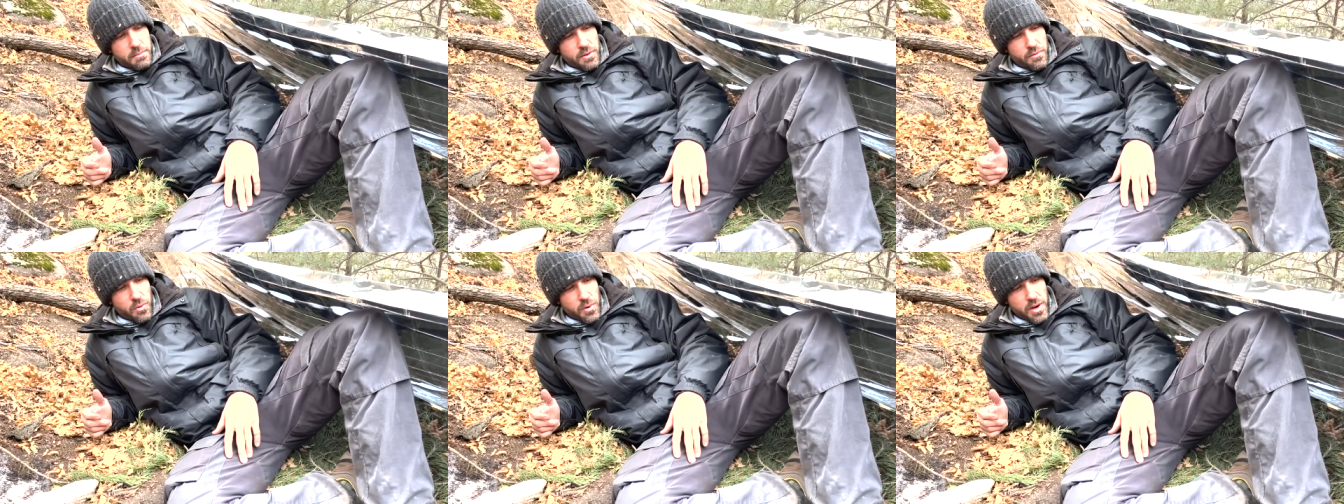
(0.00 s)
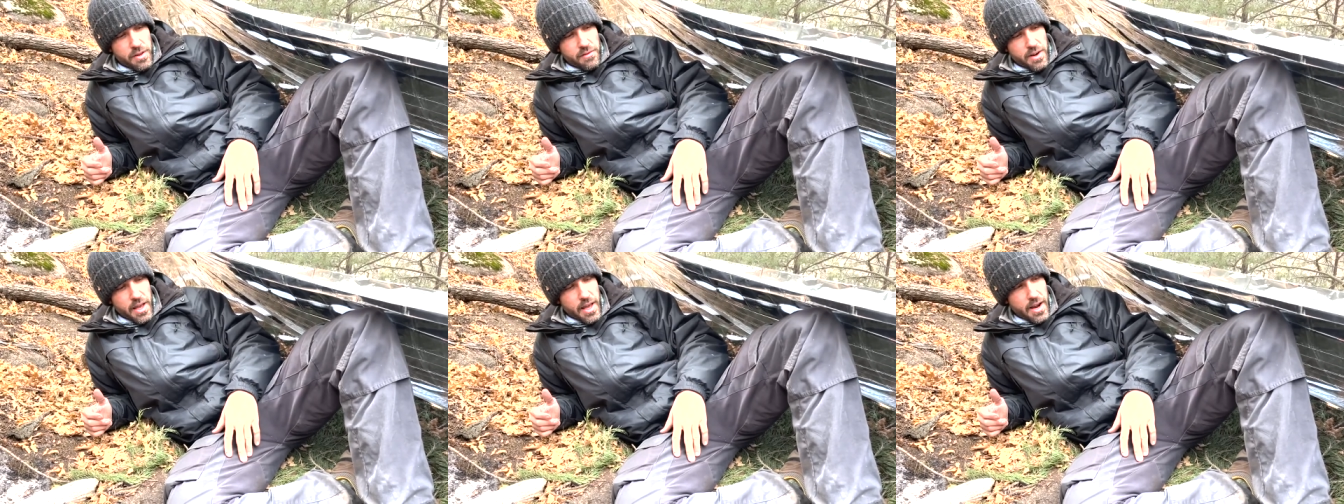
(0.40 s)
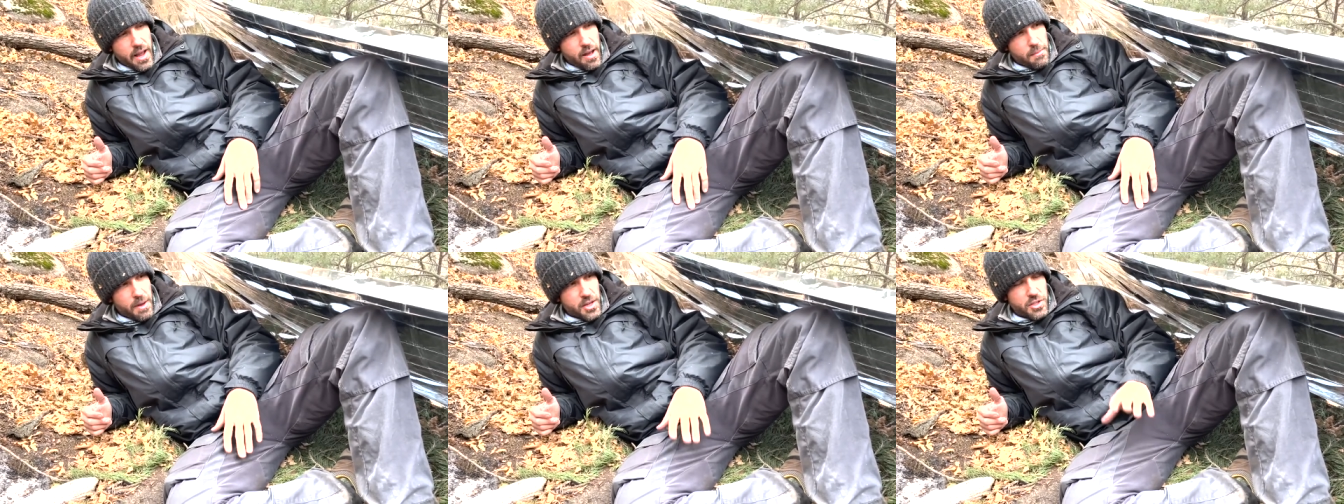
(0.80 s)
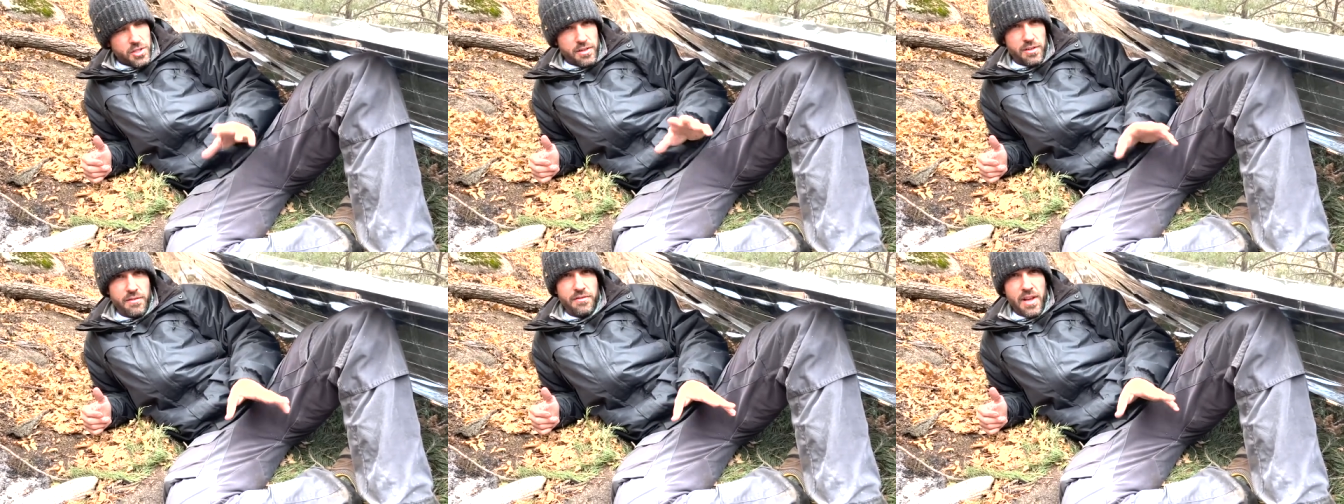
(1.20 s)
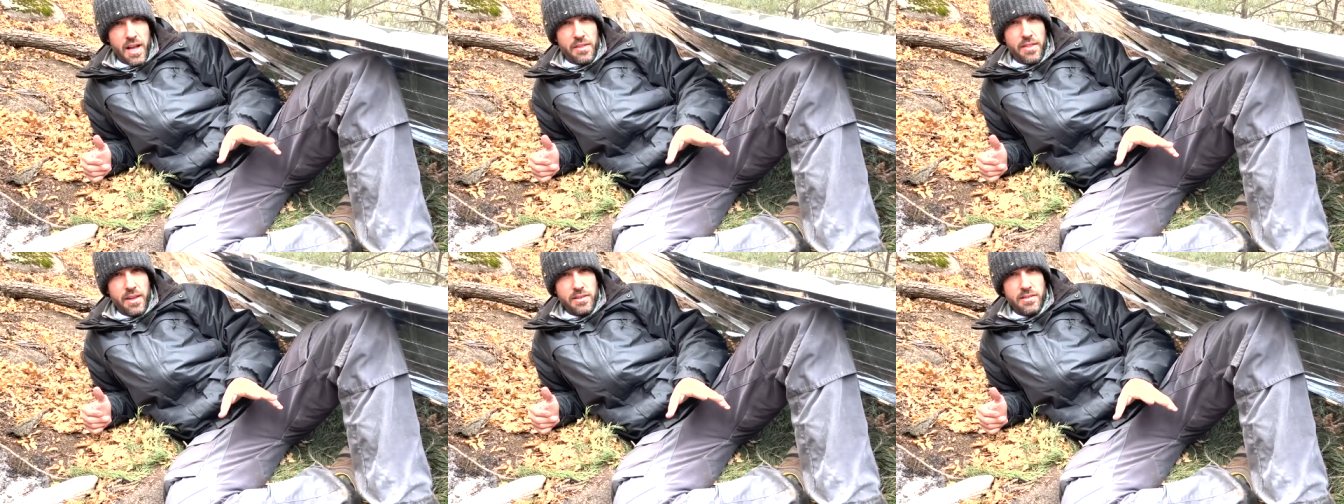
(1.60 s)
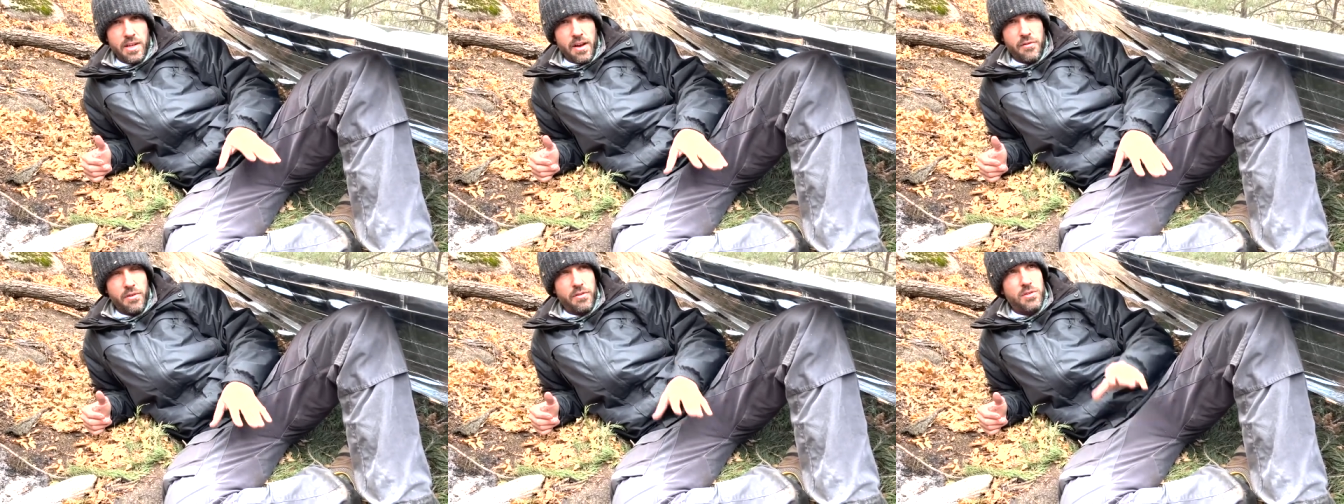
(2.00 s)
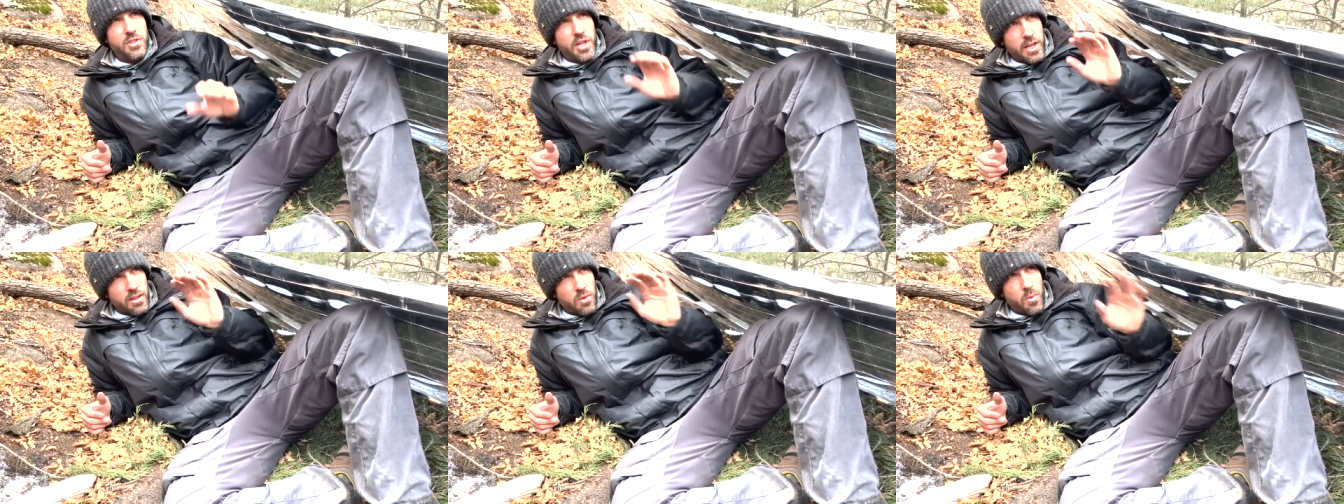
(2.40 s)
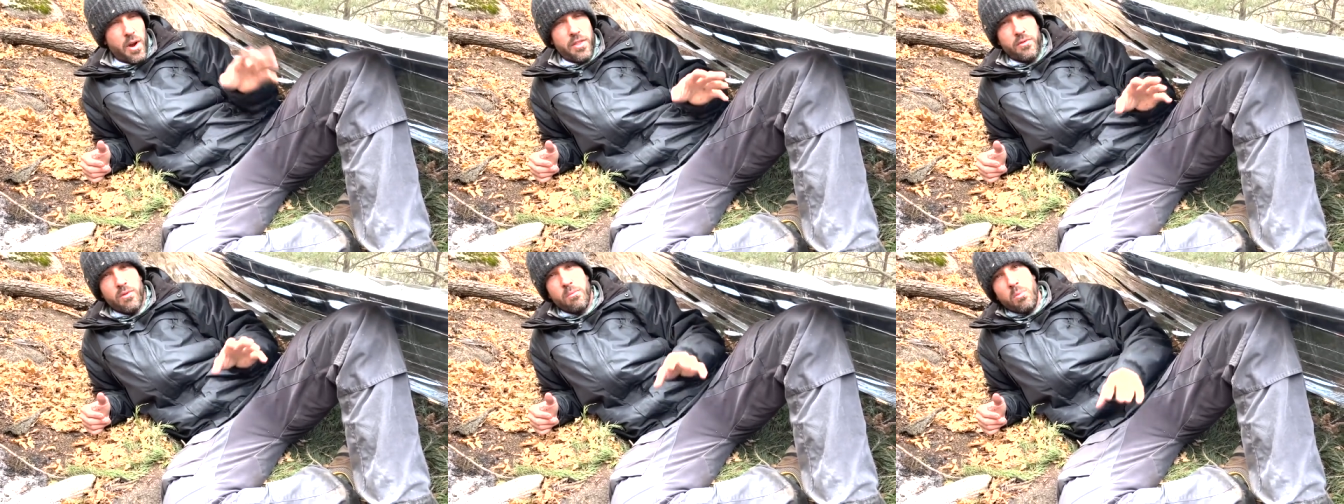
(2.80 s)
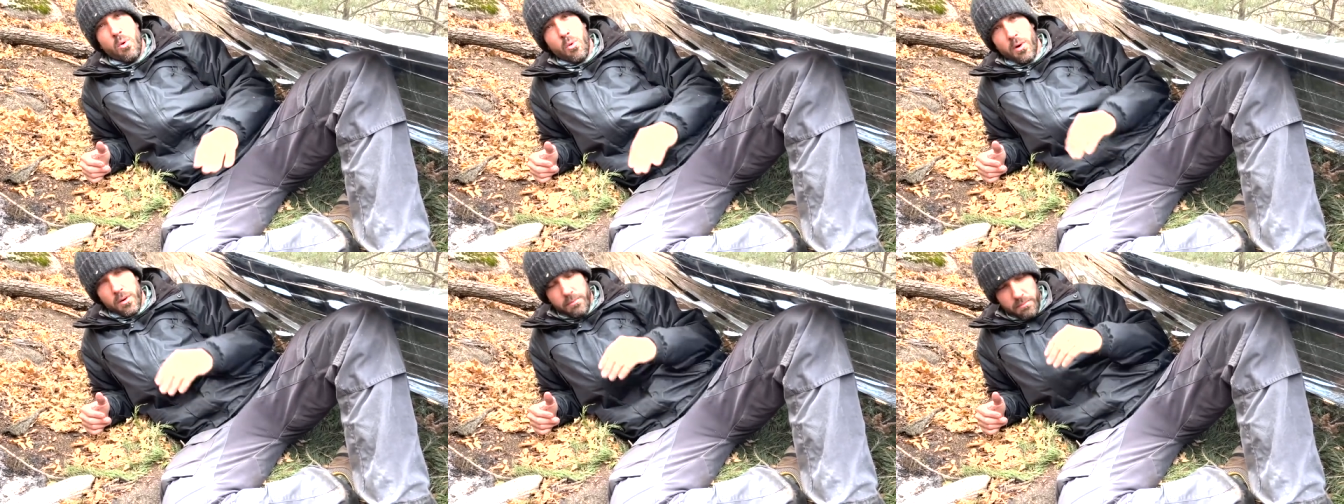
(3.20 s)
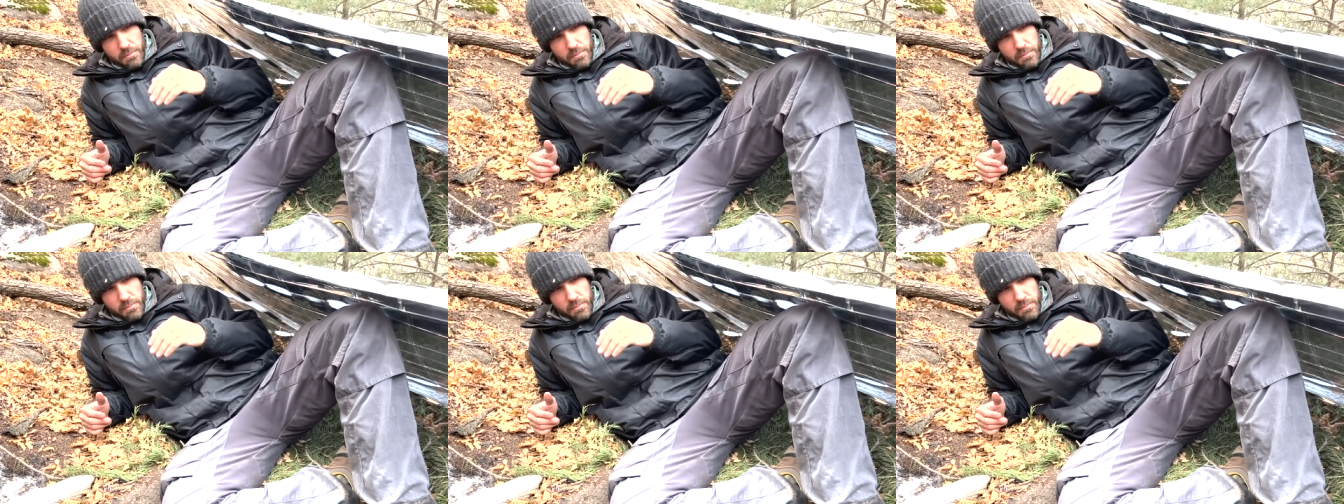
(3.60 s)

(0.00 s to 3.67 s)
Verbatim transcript: Before you even head out, make sure you've got things covered. Check the weather report.